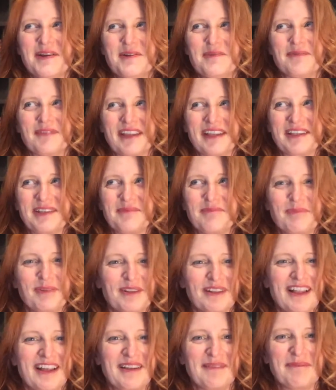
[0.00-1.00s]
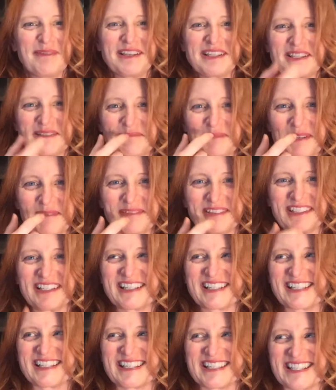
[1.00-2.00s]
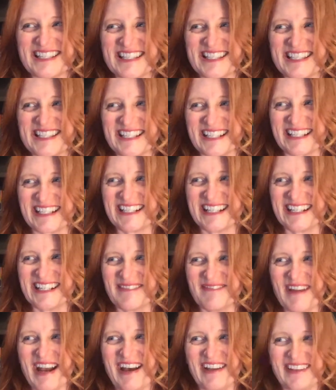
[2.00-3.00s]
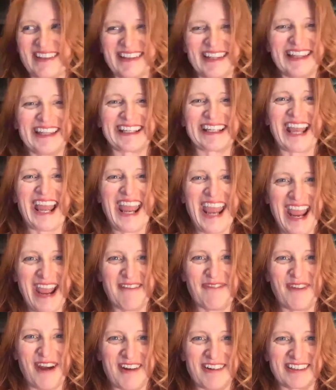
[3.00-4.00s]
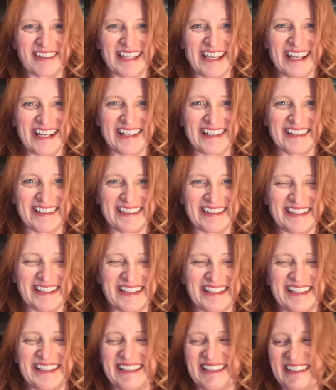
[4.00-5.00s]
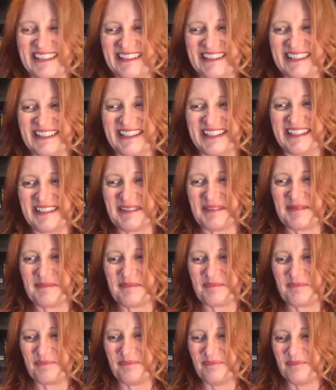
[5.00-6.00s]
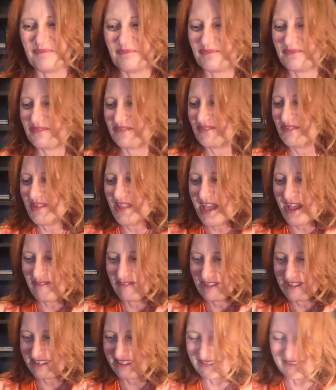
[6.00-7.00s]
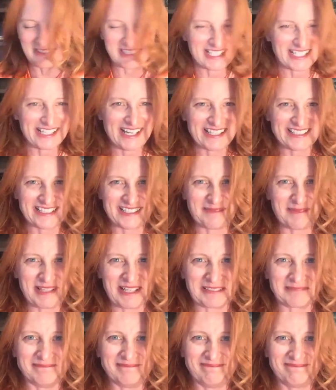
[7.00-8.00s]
like you'd pull out a piece of Bubblicious, stick it in your mouth, and then like a half hour later, the everything would connect and be like,